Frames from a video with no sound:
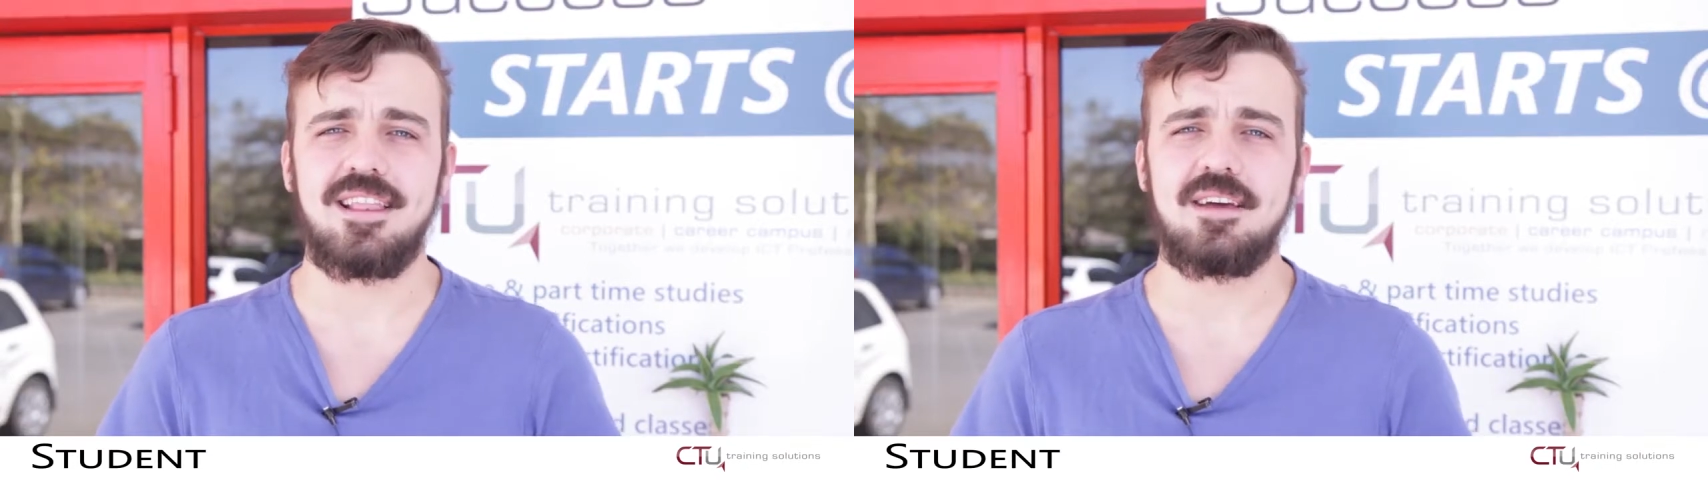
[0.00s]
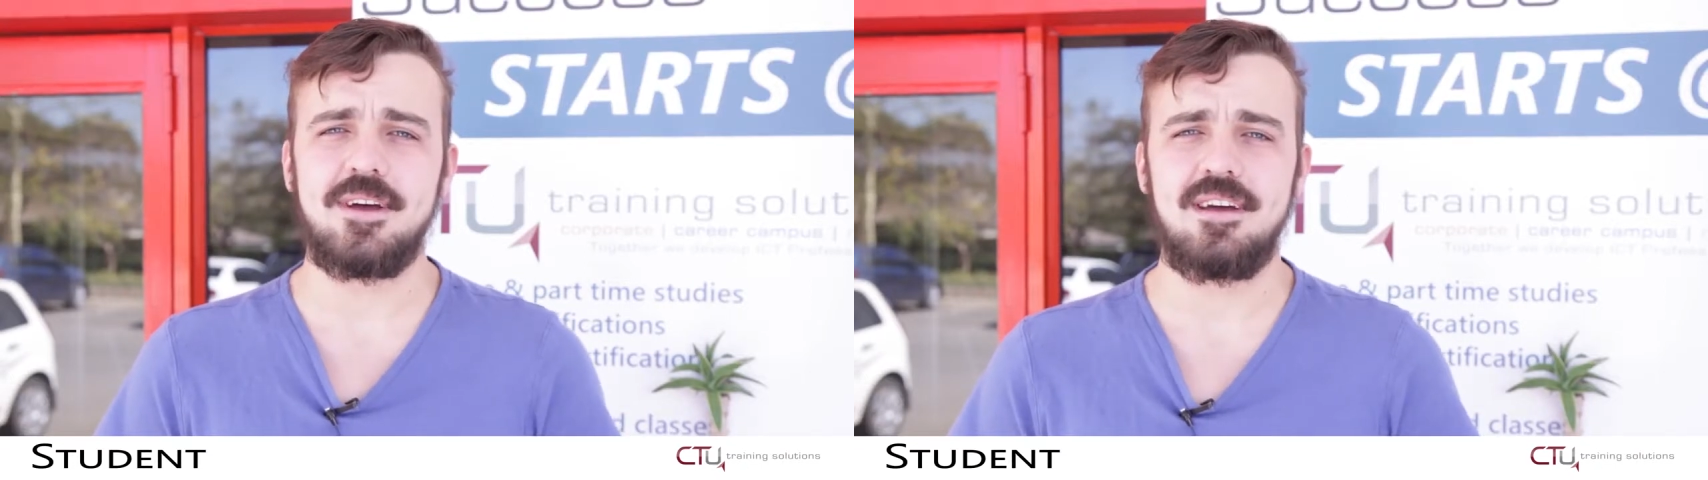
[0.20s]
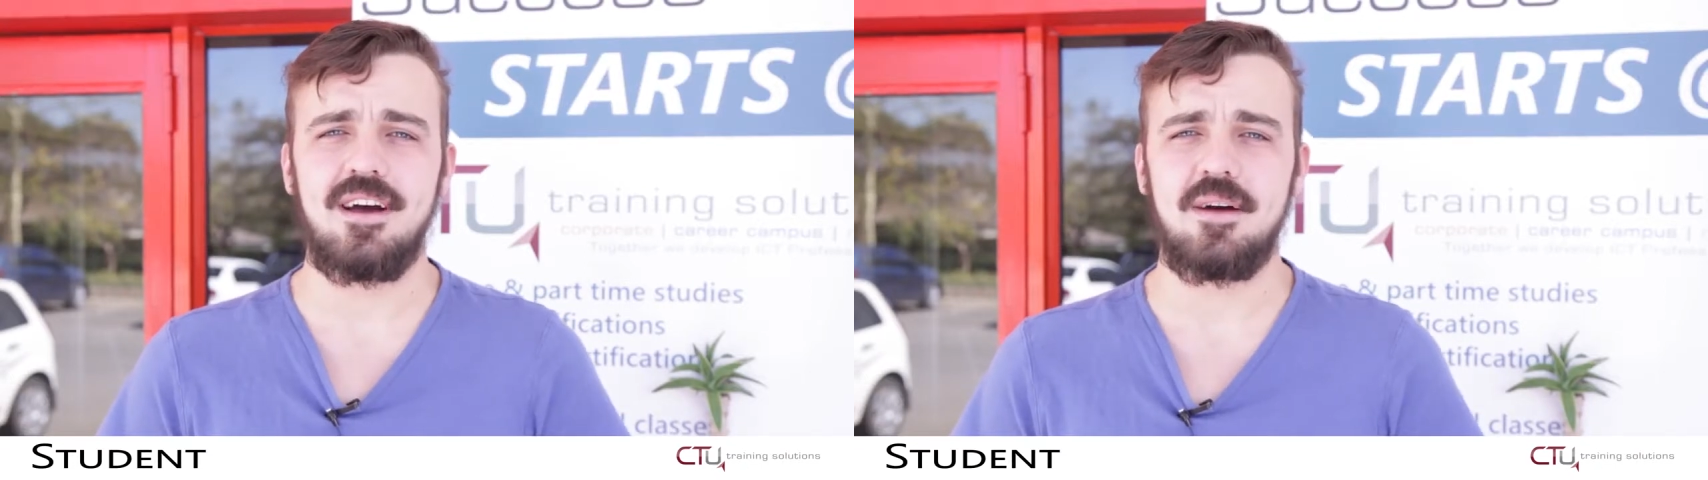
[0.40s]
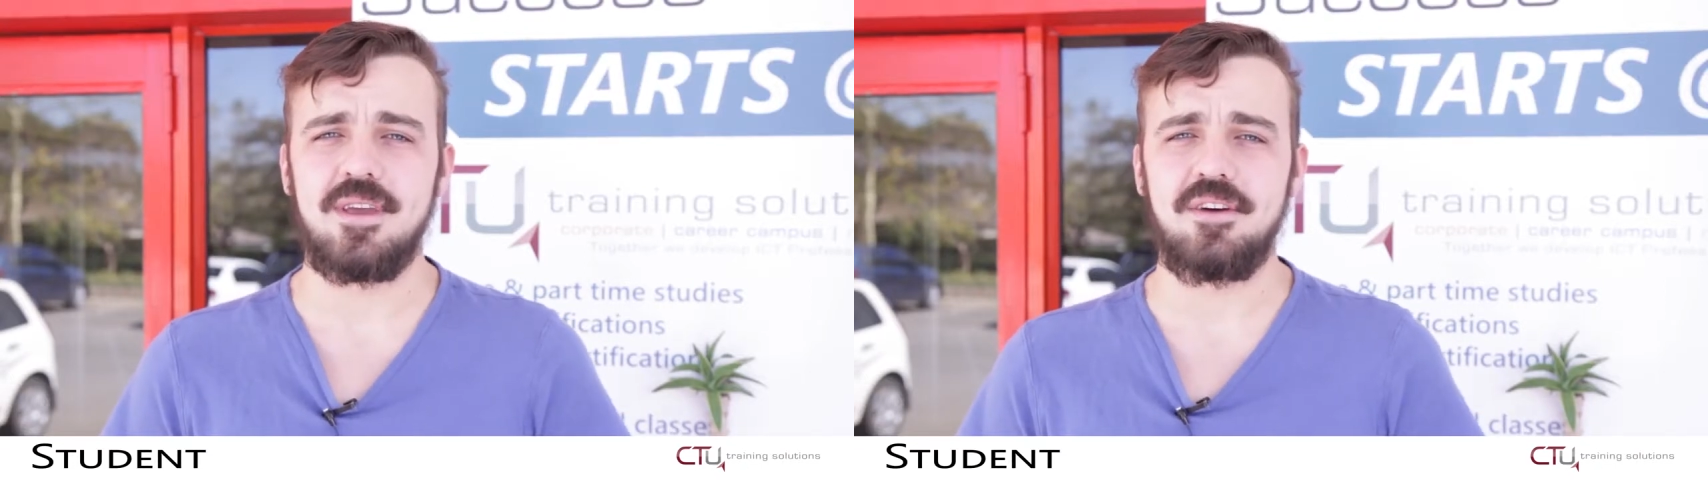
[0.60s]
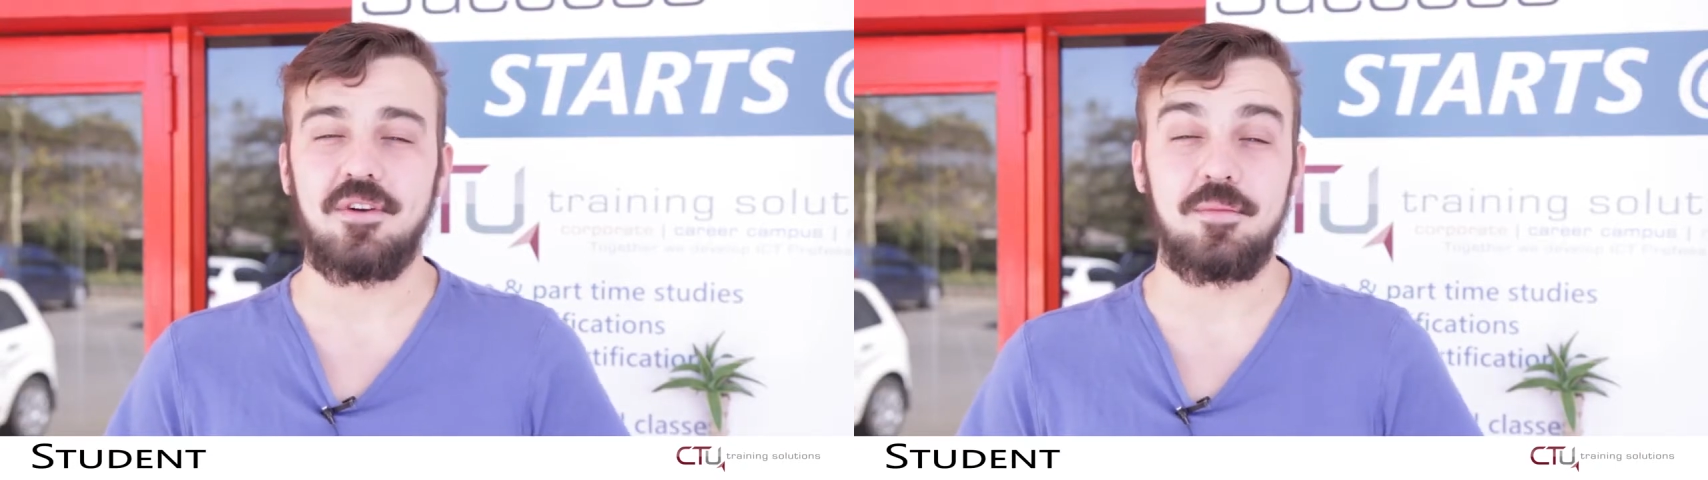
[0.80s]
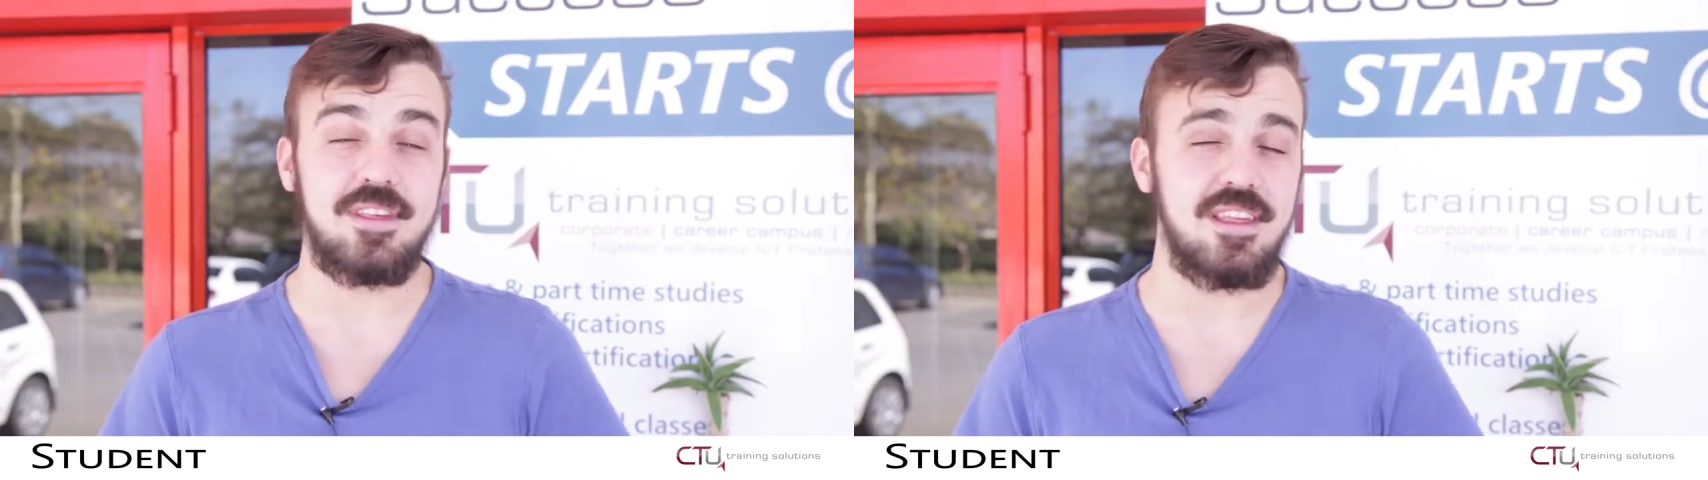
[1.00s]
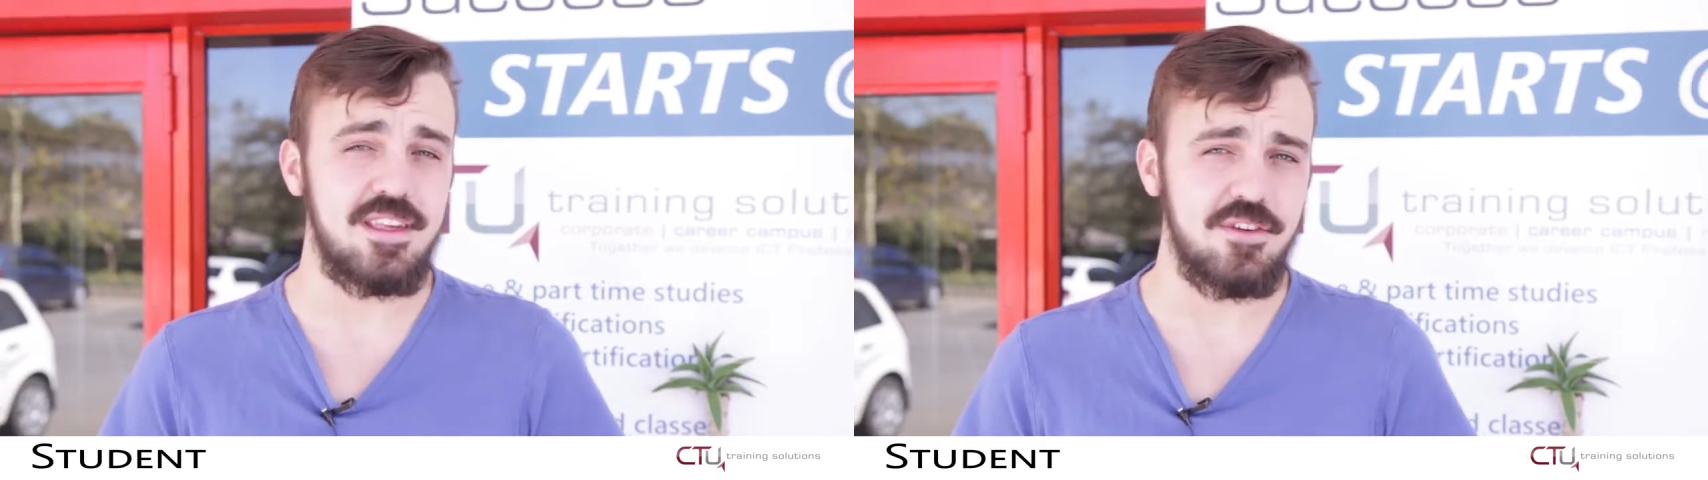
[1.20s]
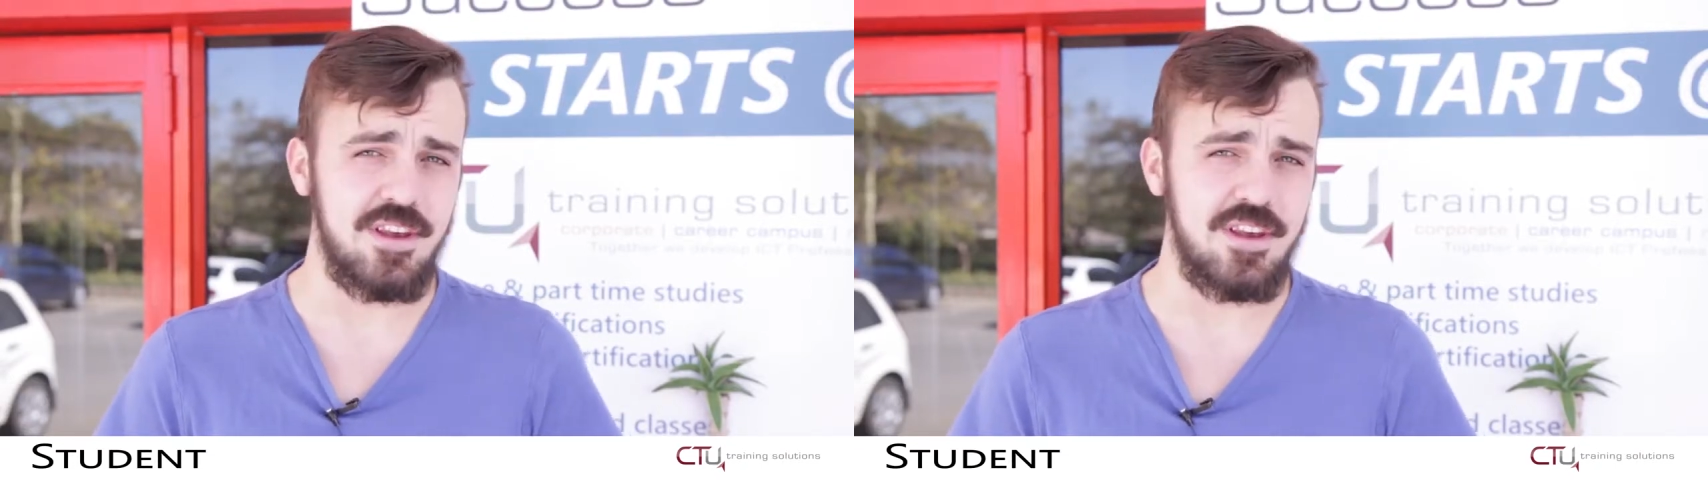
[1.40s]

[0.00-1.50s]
Libbe. I'm here from CTU